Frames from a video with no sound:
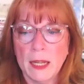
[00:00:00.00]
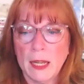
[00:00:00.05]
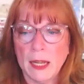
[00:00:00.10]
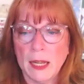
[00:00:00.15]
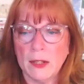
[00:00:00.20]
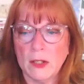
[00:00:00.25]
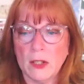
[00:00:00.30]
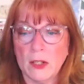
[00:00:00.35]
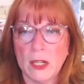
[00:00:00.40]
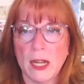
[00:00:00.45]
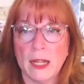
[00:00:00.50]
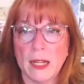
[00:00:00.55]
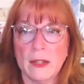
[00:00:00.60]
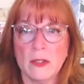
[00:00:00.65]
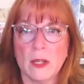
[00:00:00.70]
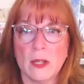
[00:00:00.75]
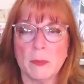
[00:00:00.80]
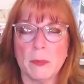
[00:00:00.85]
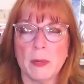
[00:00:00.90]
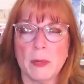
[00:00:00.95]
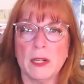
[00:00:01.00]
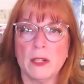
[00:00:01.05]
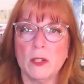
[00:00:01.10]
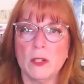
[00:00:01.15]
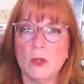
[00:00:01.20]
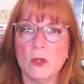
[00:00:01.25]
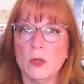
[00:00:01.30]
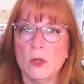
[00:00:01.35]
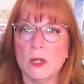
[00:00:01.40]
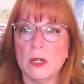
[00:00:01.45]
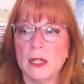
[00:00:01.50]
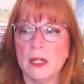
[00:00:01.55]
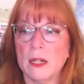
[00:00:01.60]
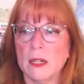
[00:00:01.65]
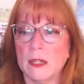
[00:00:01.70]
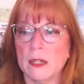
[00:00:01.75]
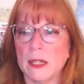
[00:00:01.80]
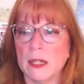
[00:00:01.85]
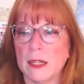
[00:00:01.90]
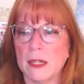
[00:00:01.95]
And she ends up on a tour in
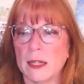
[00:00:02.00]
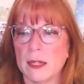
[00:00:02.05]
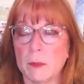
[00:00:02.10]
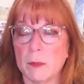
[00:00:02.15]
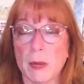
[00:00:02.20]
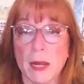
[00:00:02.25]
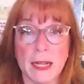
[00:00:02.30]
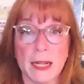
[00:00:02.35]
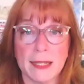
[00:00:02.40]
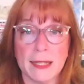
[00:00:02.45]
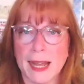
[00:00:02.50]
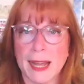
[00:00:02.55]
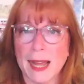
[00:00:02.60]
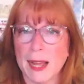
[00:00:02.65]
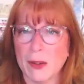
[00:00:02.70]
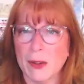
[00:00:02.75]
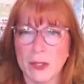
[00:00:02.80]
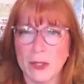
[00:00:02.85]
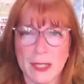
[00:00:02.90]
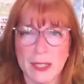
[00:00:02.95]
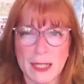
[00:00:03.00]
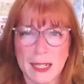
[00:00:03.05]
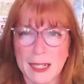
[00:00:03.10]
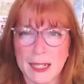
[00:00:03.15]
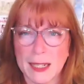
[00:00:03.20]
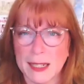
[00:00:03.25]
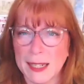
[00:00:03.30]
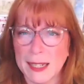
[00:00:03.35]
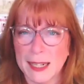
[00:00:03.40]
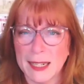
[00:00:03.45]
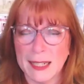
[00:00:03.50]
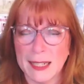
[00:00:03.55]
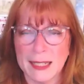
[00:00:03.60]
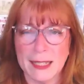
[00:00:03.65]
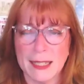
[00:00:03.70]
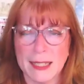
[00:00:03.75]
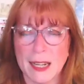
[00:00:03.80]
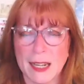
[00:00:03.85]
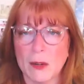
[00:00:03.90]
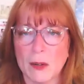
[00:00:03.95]
Italy and then buys a house in Italy that needs a
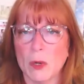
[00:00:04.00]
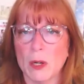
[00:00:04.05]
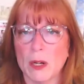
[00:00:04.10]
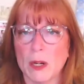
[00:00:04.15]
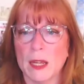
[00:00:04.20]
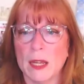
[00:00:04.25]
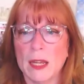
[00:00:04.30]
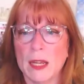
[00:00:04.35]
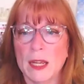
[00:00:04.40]
ton of work.